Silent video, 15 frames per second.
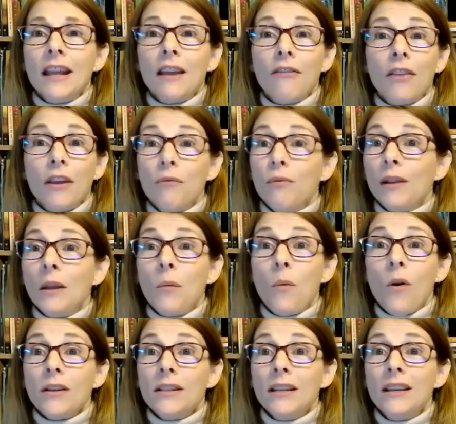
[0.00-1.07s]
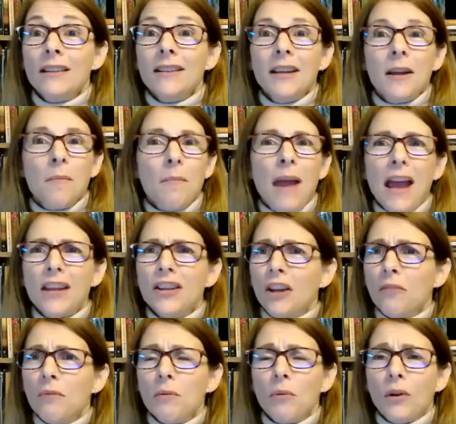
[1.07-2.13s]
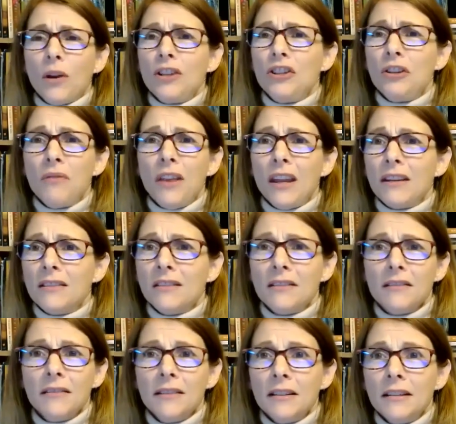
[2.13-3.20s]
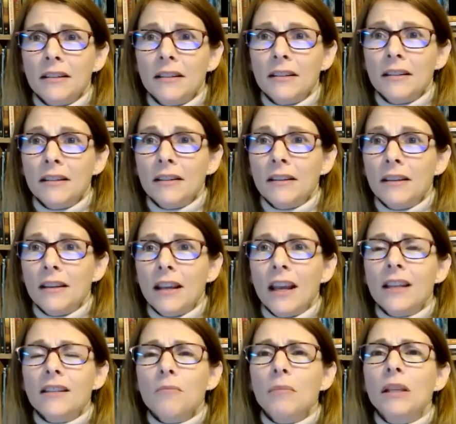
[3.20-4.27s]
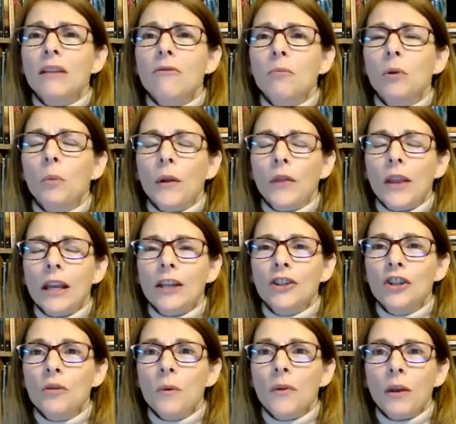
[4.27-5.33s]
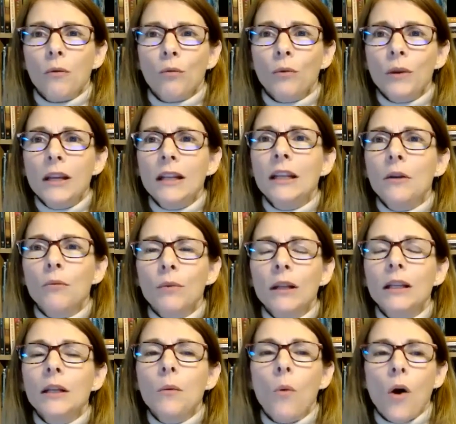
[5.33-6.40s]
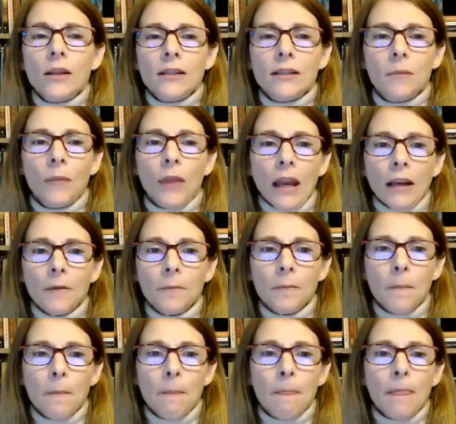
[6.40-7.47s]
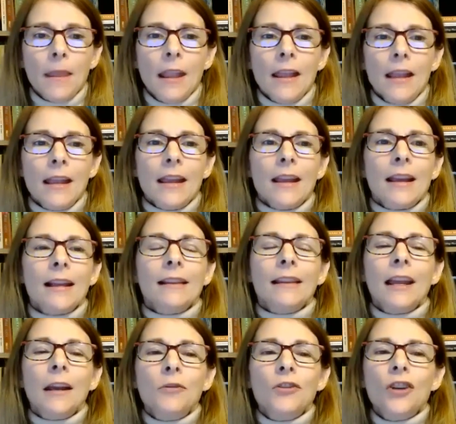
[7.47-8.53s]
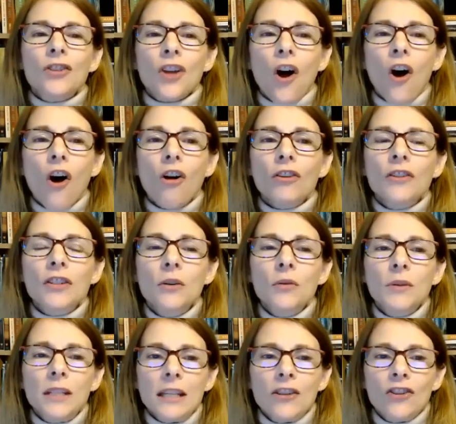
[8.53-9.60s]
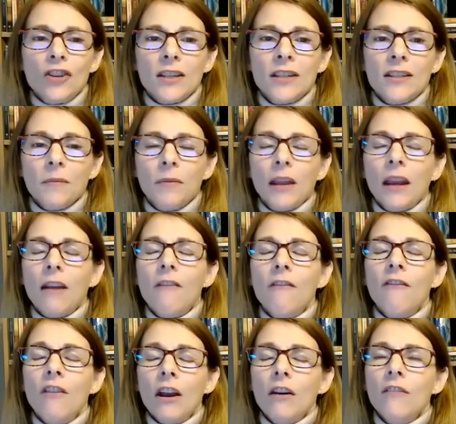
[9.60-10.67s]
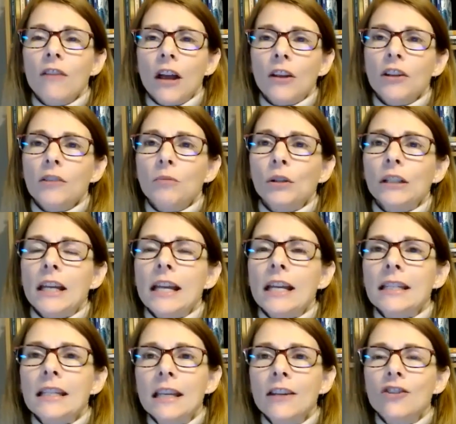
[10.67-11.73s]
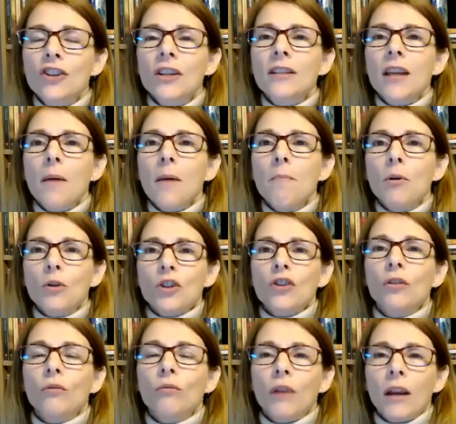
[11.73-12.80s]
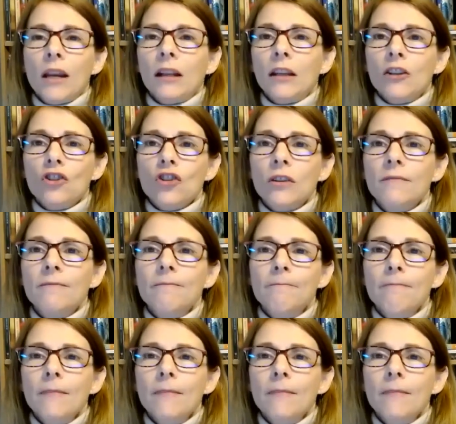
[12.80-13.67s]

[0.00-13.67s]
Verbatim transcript: If they really want it, man, young people can do things. It's unbelievable what they can do when they really, really want something. Language arts also teaches something very valuable. It teaches emotional regulation.